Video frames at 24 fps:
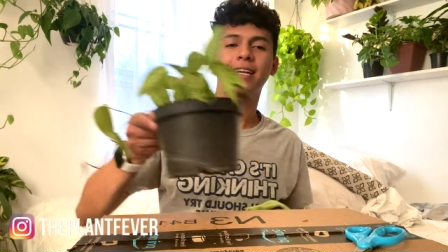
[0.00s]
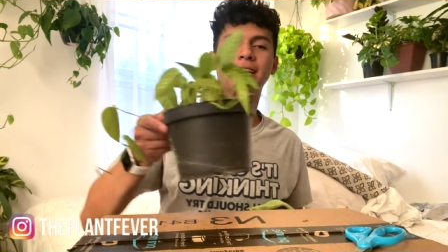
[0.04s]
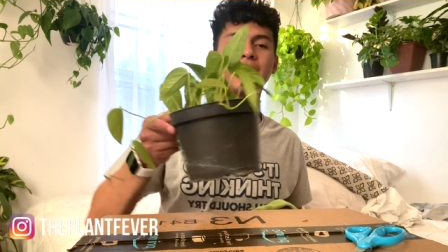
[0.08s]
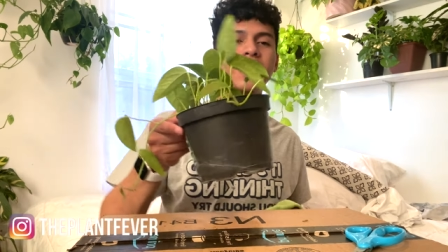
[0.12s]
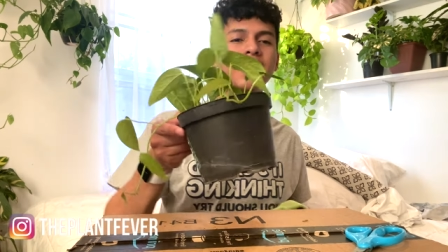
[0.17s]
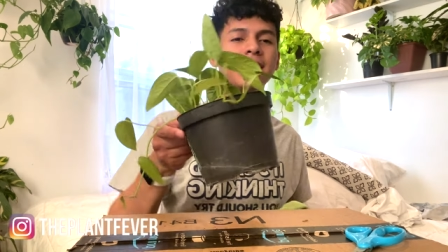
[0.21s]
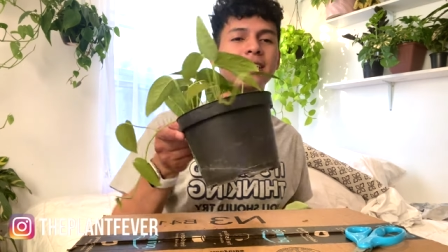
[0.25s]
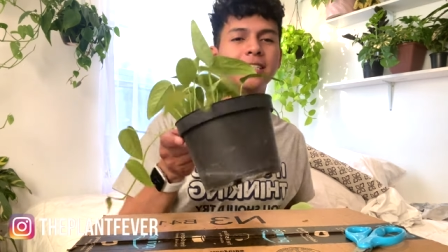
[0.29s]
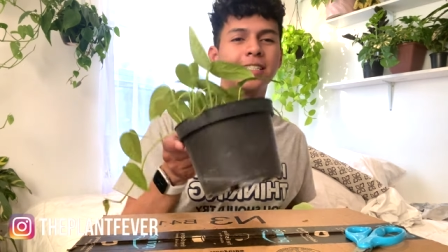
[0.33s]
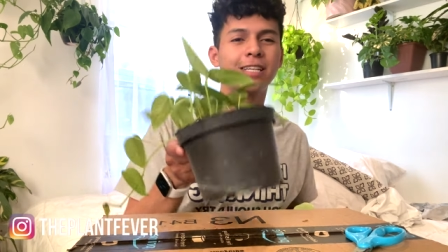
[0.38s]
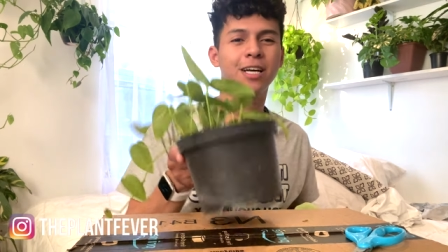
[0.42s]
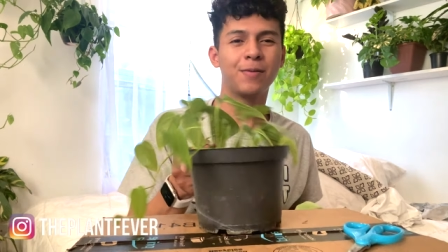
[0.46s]

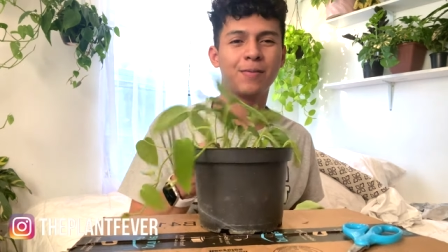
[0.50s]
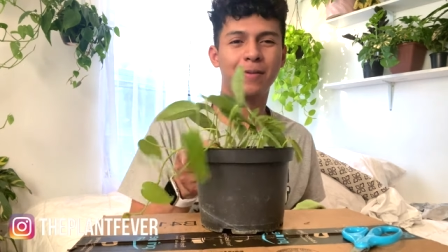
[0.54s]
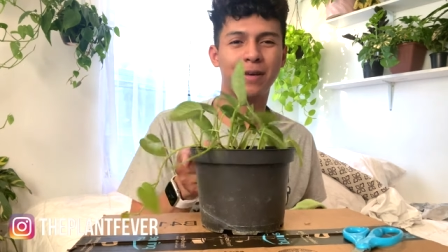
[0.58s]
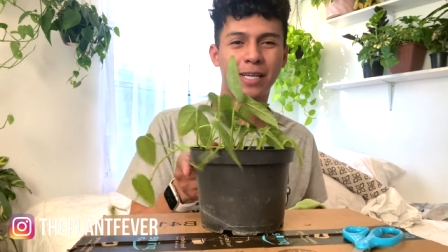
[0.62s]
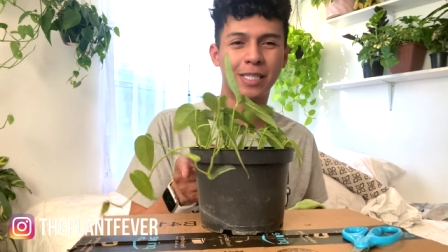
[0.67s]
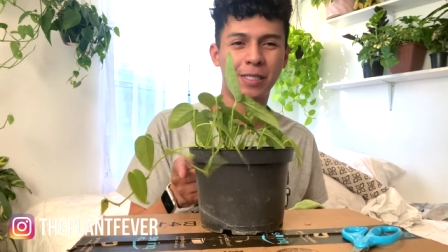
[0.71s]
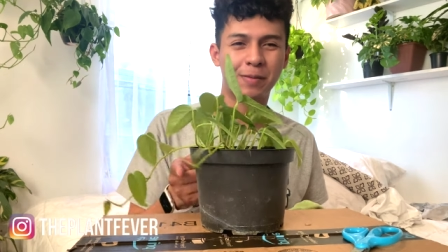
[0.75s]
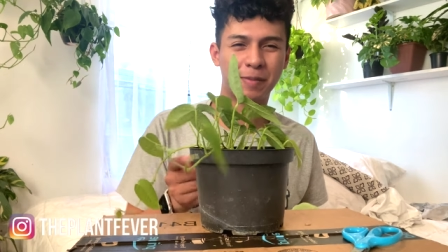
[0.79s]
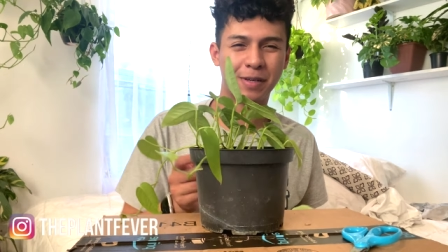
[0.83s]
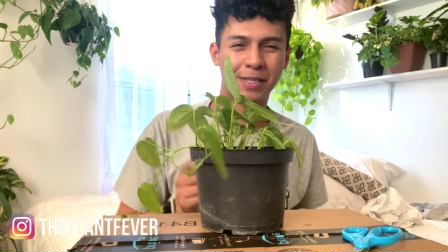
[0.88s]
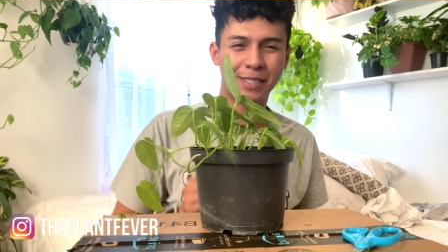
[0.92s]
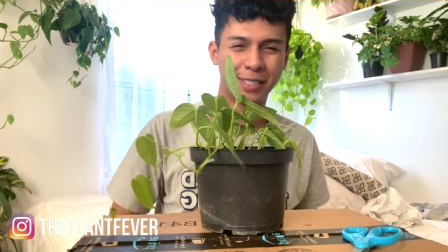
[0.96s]
Next up
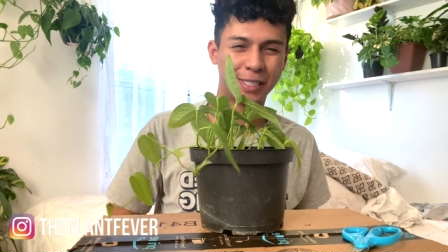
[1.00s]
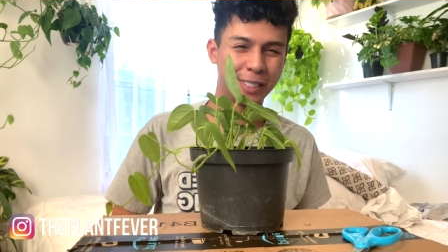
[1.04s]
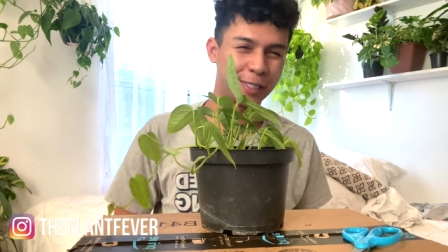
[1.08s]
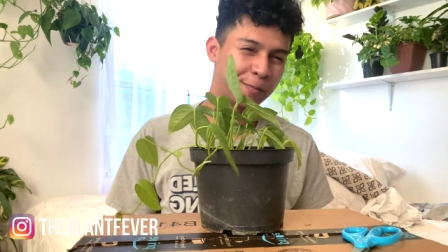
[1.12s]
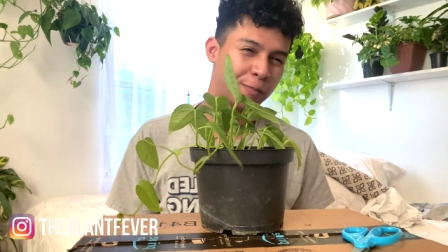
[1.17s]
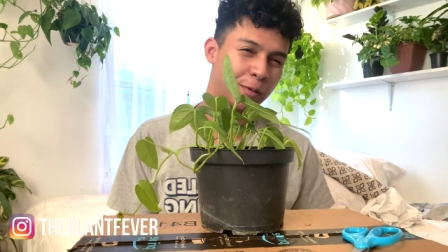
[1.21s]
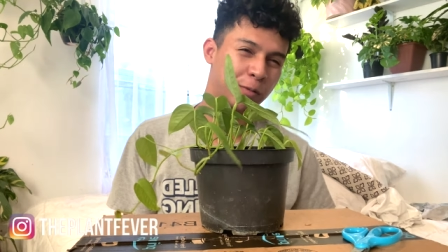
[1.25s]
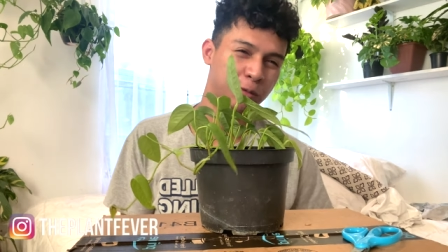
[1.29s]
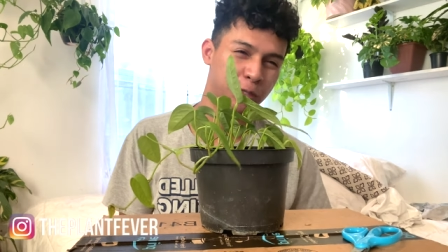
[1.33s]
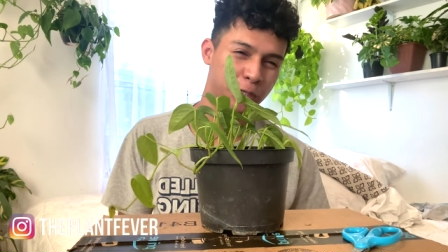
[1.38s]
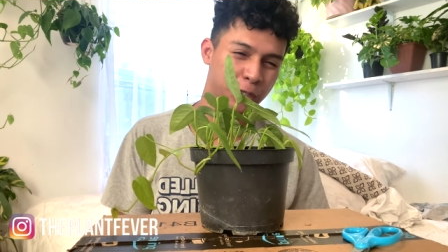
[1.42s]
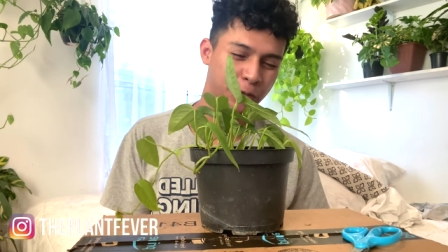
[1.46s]
is my
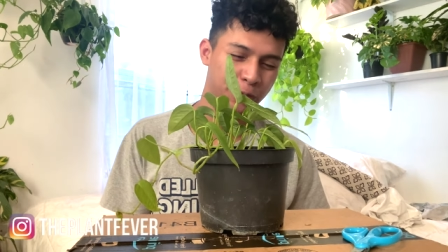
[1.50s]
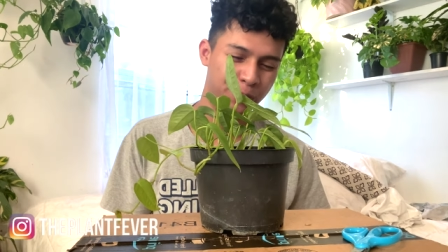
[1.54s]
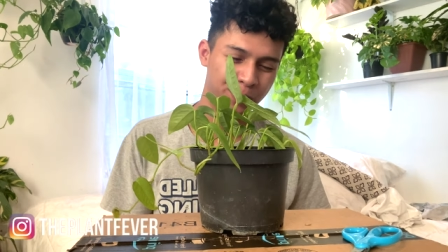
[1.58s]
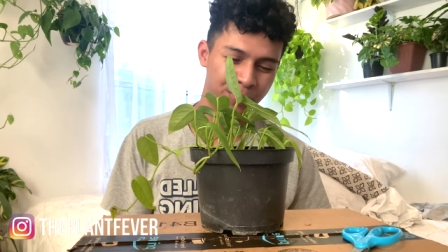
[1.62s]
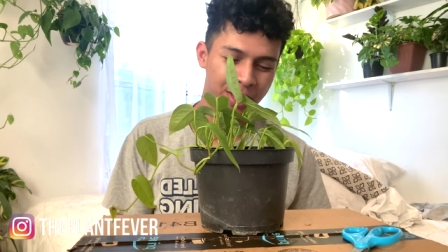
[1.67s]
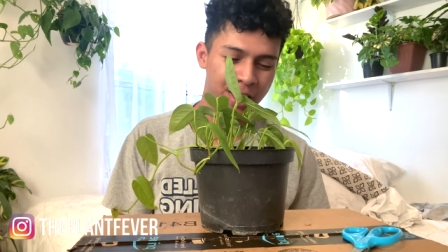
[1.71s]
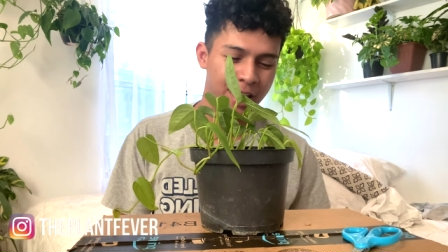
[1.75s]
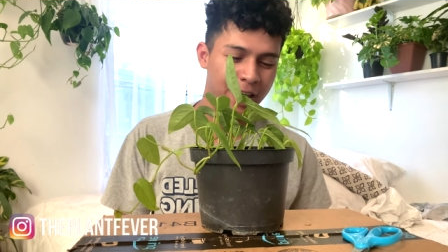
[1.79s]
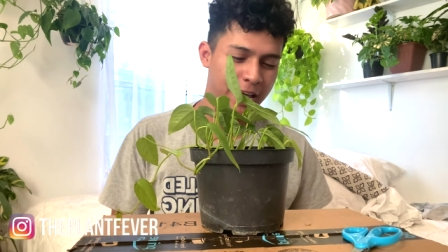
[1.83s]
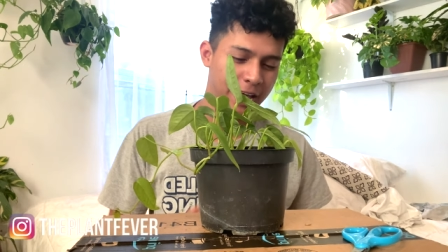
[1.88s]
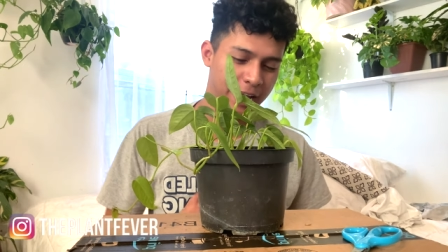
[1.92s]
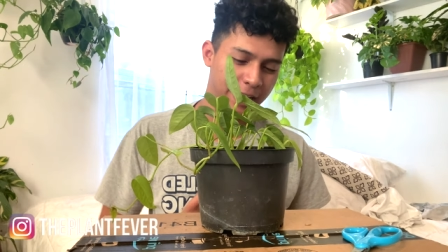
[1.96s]
Cebu Blue.
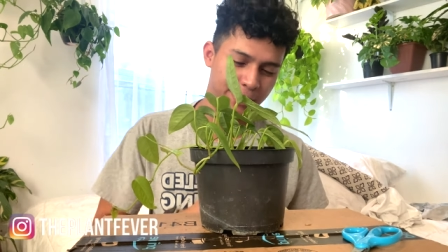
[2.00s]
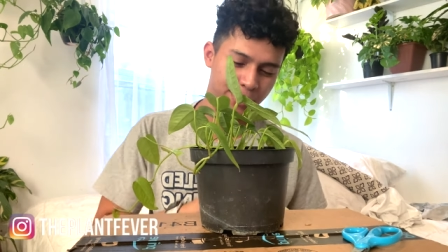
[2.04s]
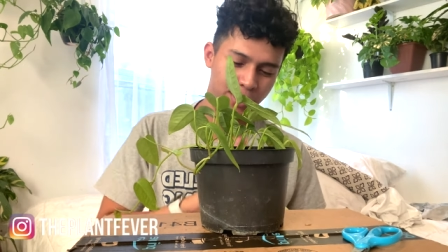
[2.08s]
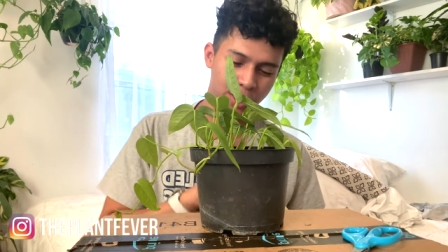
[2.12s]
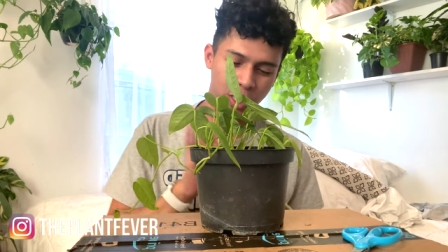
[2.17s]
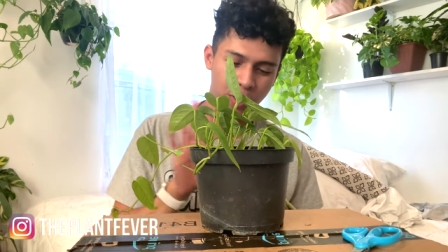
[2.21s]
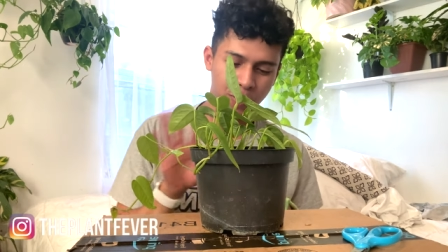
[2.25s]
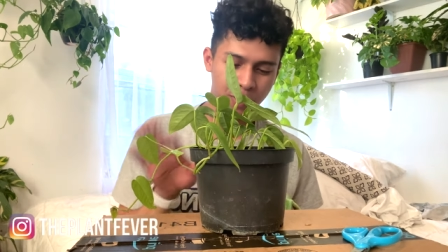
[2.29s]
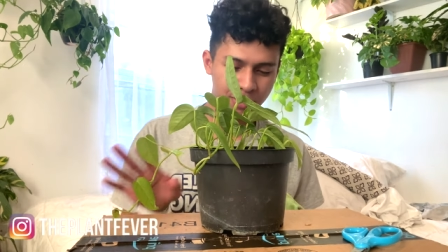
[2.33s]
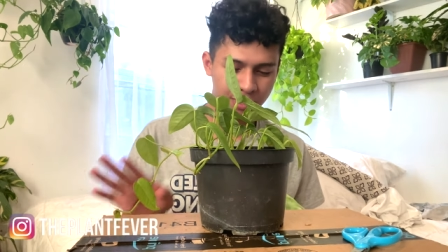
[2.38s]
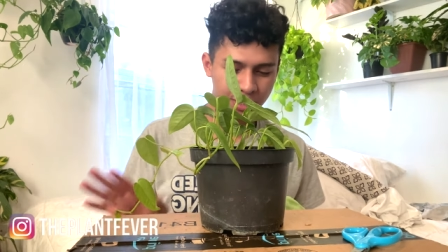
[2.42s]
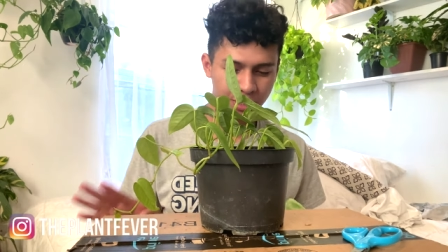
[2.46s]
I
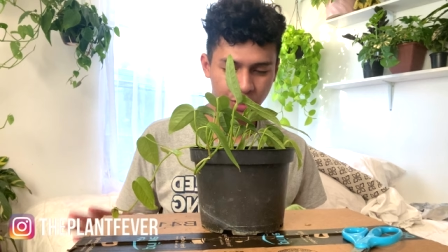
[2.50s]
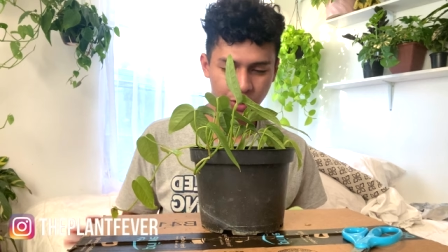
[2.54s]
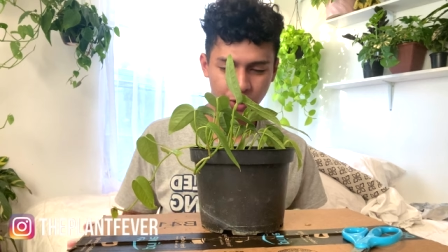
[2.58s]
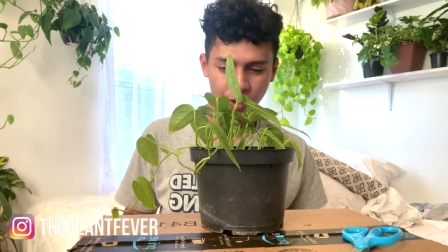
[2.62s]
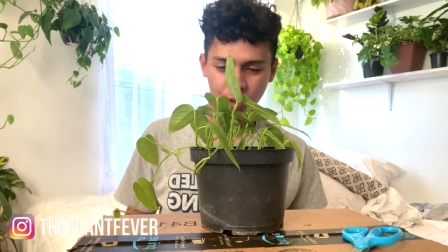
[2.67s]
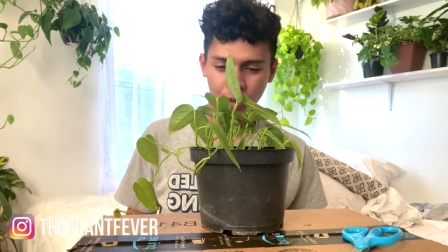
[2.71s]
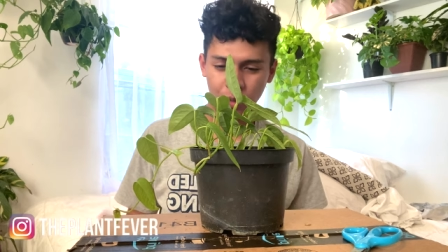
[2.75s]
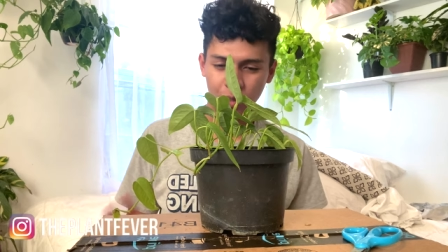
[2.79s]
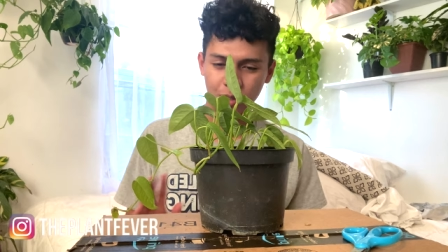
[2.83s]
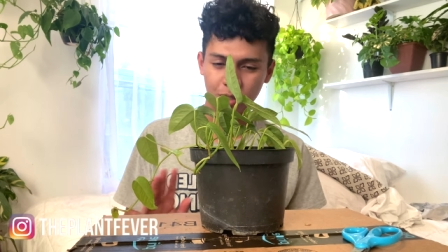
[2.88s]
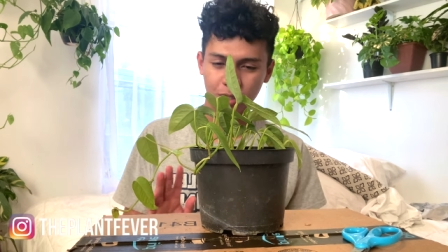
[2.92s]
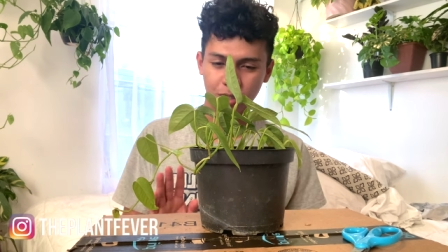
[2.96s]
talk about this
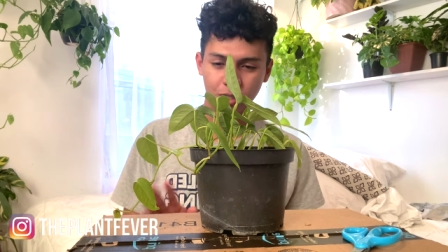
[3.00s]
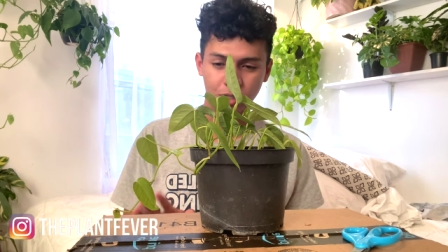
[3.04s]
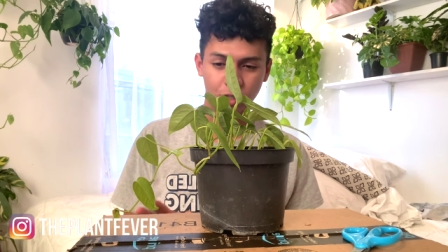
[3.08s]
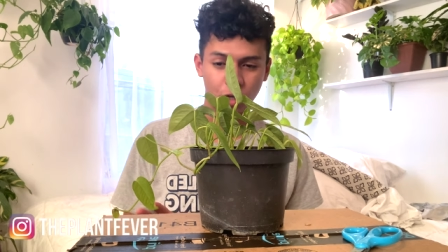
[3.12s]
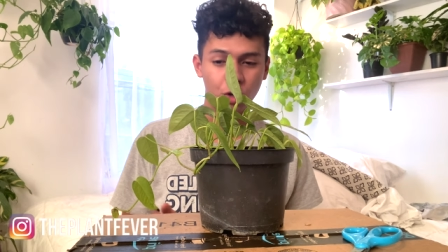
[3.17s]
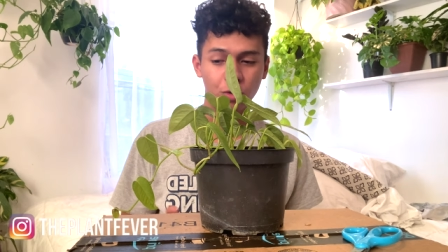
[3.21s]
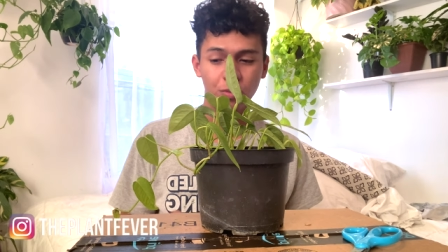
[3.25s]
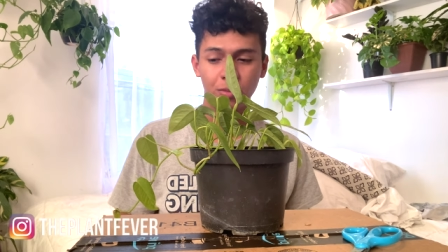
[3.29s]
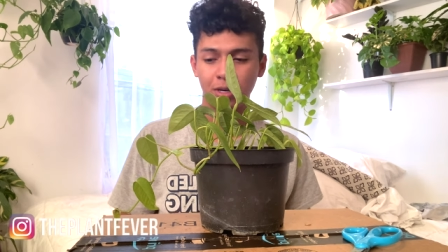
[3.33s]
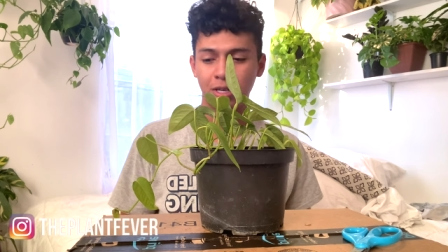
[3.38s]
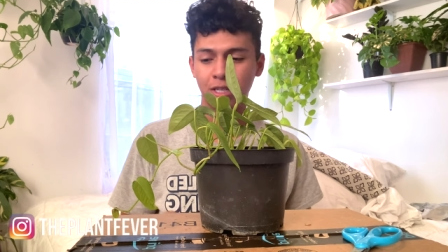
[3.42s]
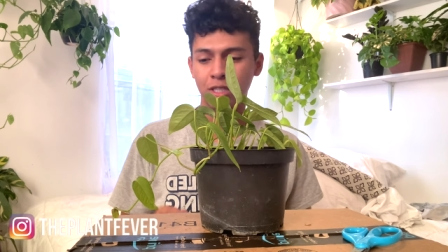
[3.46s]
girl
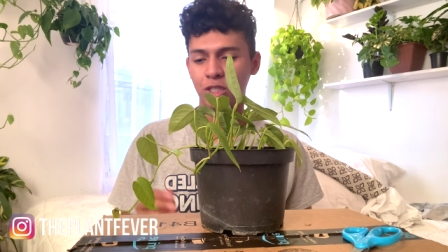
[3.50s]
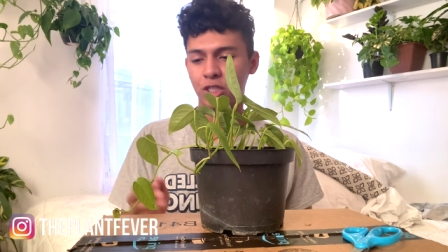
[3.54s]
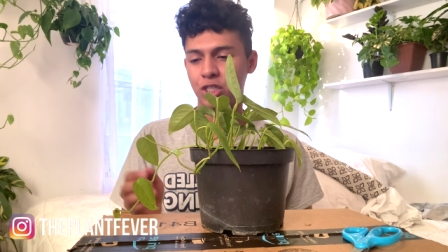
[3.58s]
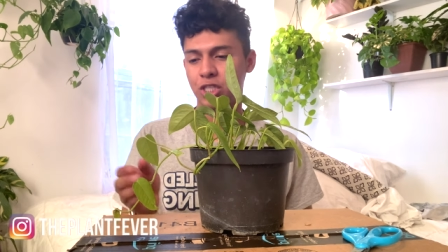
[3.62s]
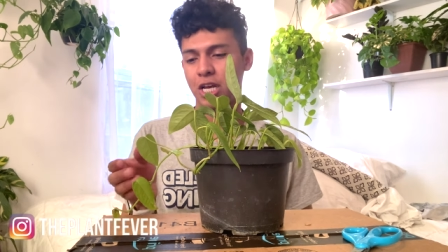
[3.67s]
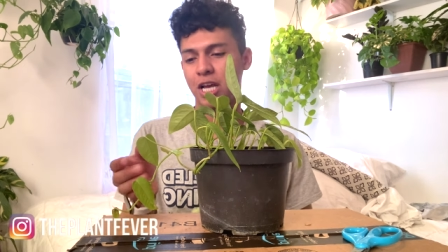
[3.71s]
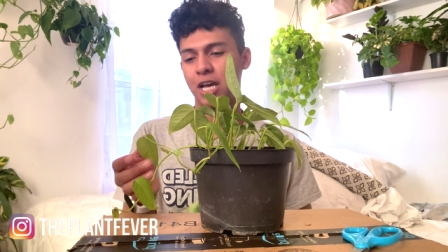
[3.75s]
so much